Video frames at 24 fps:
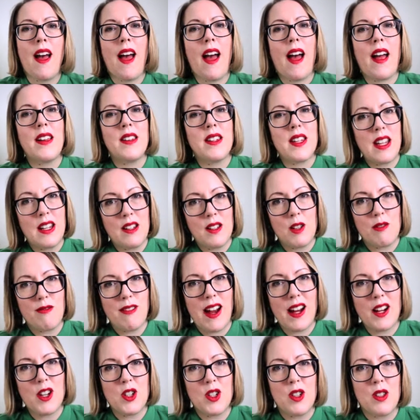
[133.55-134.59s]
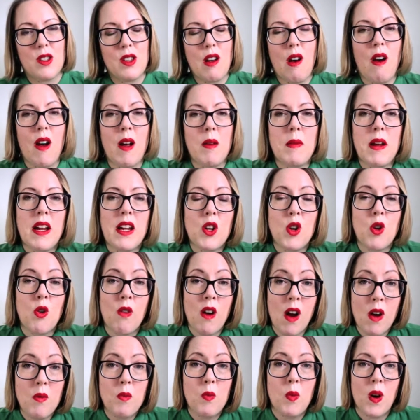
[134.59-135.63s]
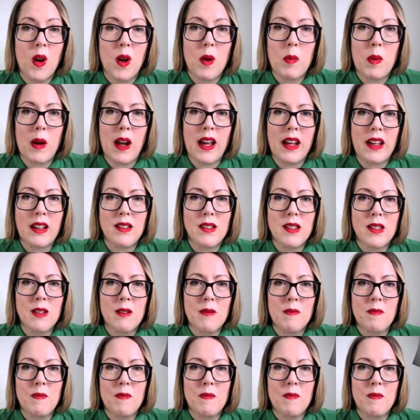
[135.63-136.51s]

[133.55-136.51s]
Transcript: and interaction time in your own workplace.